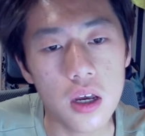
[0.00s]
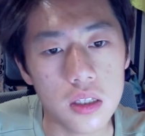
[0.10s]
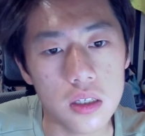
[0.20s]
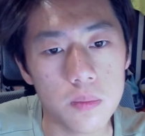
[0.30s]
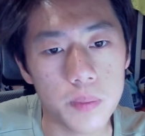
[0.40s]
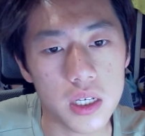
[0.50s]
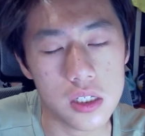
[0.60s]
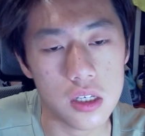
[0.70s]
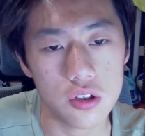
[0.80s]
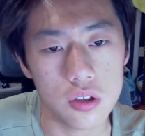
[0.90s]
The
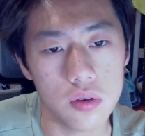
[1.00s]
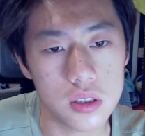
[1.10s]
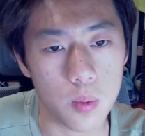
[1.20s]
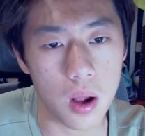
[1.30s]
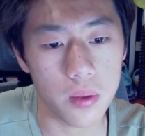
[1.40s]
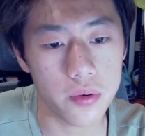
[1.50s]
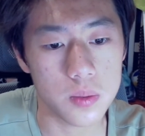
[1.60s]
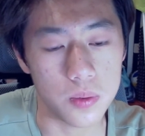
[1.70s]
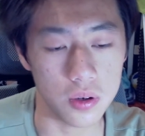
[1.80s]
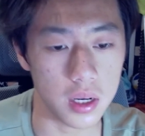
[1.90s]
biggest issue was probably
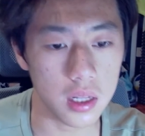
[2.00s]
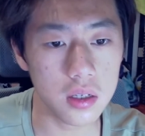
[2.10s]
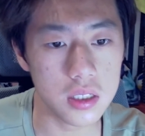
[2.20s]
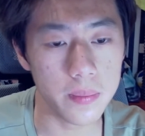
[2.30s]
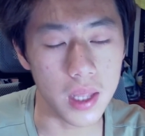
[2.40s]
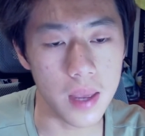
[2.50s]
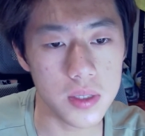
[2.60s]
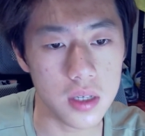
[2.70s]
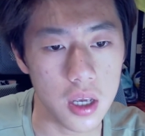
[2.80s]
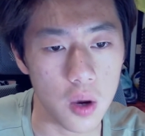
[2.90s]
with pure data sometimes